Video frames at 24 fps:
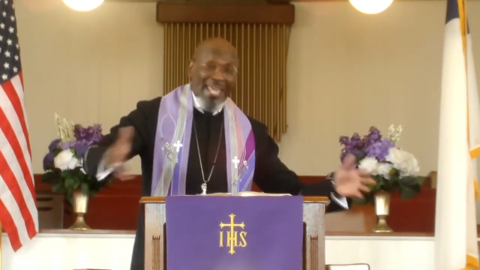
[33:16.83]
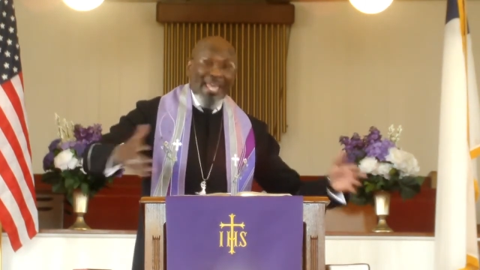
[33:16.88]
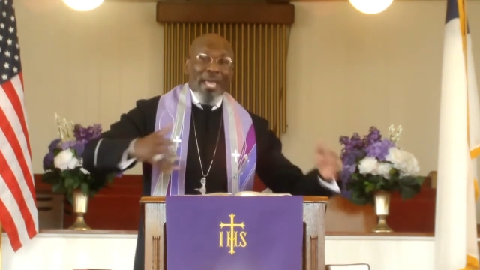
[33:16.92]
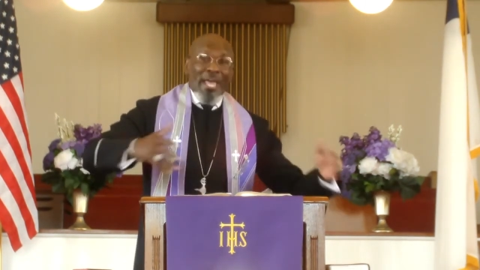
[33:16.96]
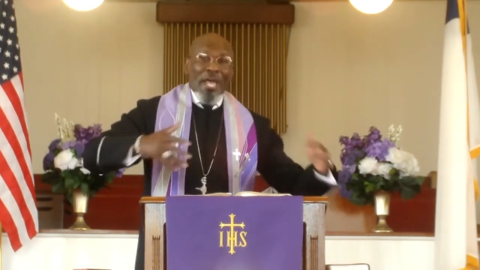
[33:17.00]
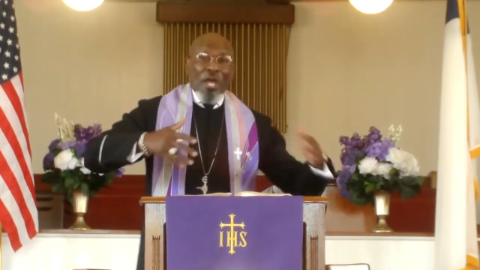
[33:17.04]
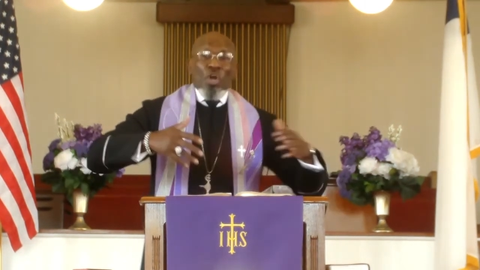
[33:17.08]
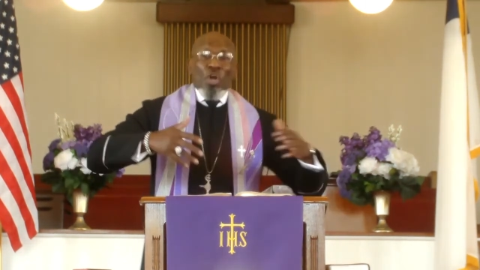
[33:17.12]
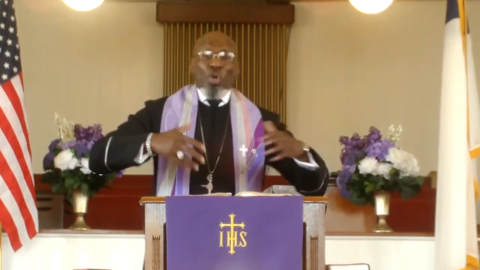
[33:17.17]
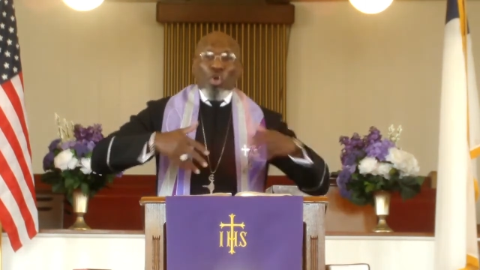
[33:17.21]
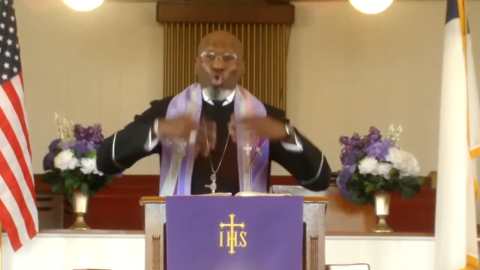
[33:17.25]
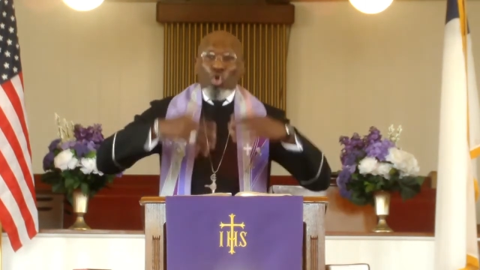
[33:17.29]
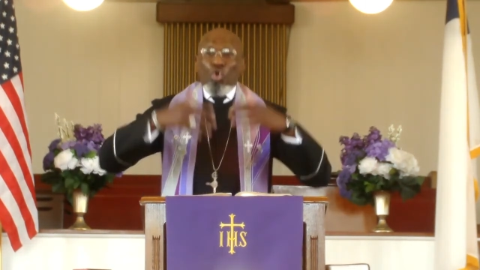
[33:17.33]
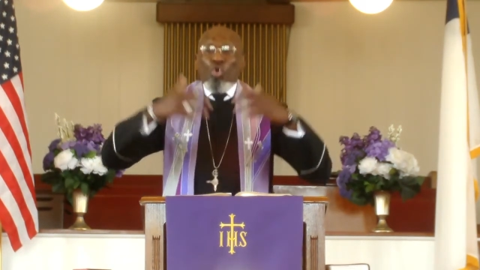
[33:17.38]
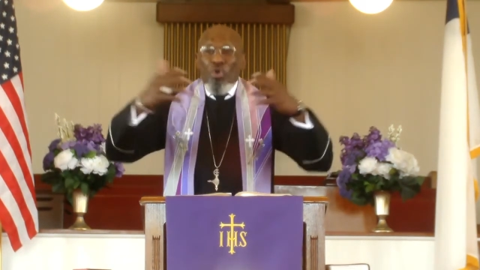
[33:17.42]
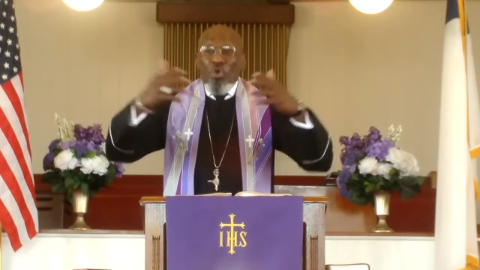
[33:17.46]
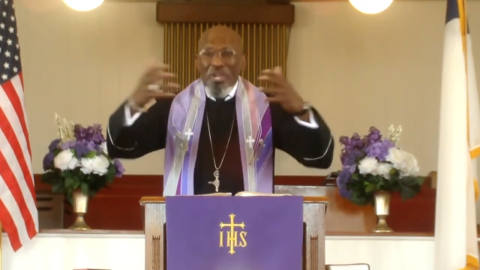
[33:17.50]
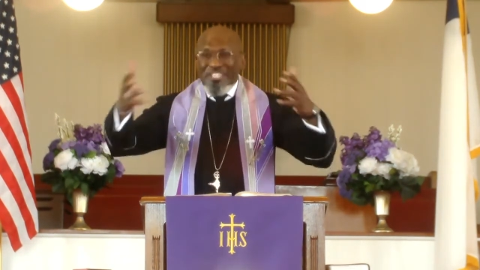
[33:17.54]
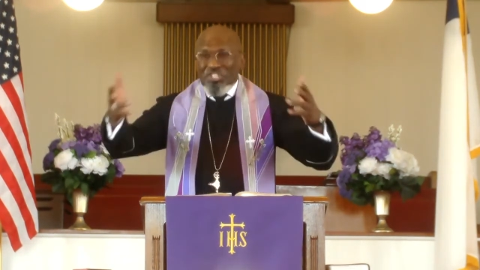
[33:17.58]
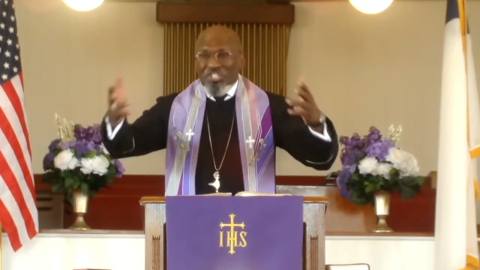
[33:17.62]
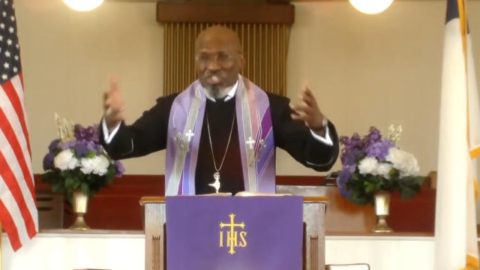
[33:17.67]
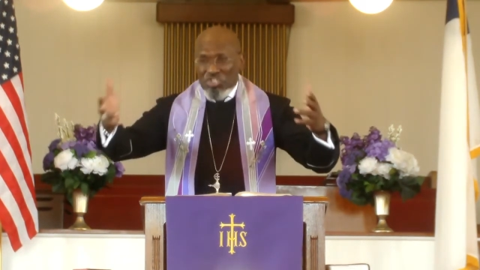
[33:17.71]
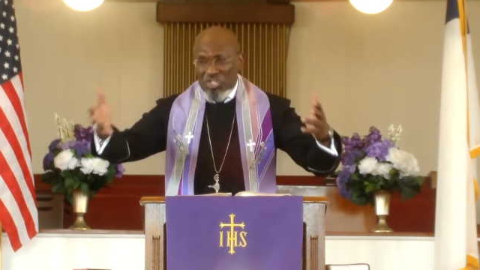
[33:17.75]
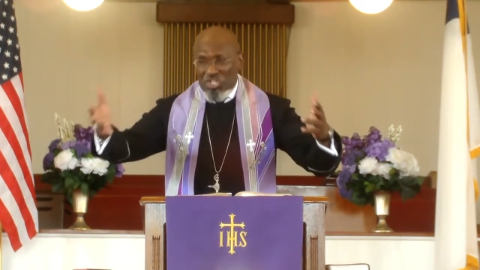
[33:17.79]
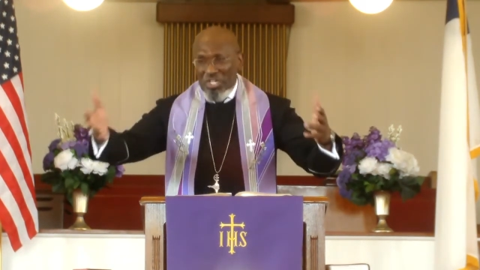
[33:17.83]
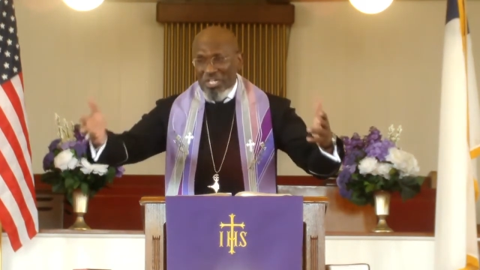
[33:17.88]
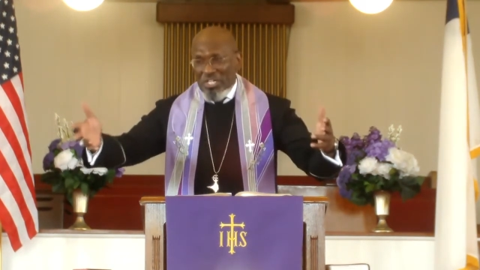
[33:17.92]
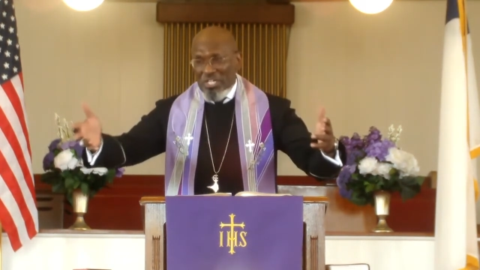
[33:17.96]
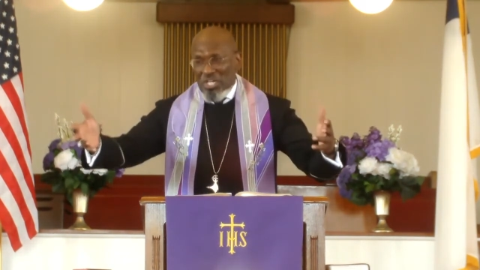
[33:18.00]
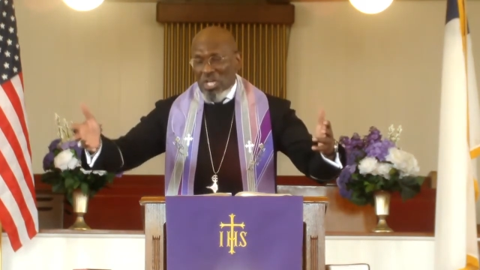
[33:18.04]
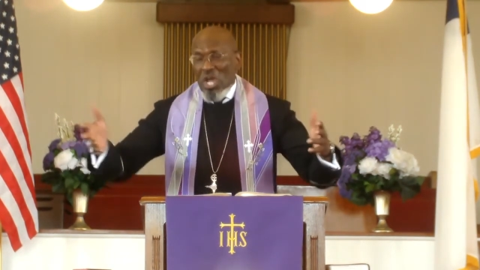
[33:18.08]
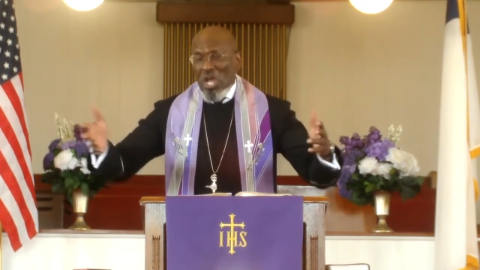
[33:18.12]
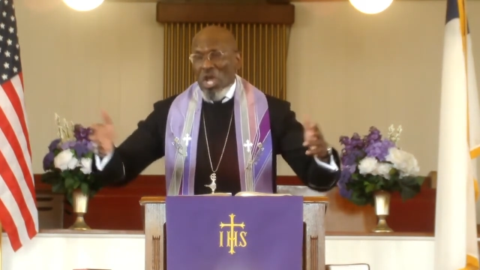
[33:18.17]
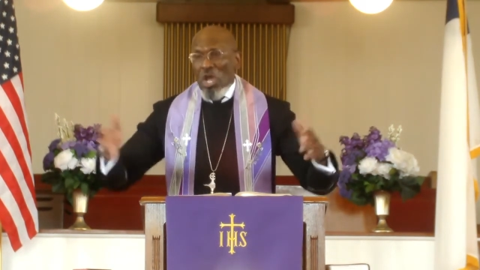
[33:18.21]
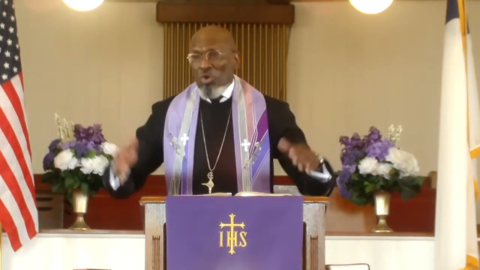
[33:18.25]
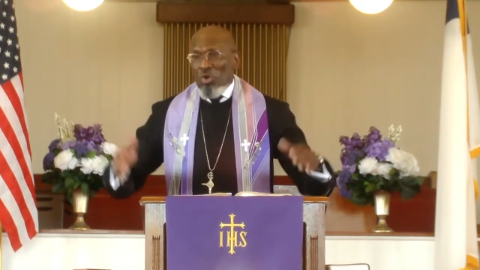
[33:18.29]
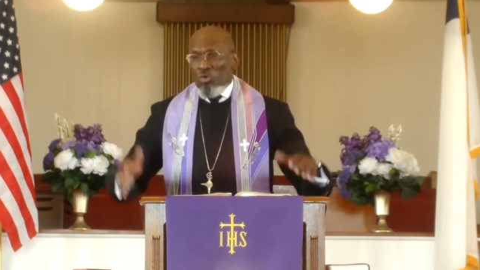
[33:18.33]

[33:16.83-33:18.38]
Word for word: a Christian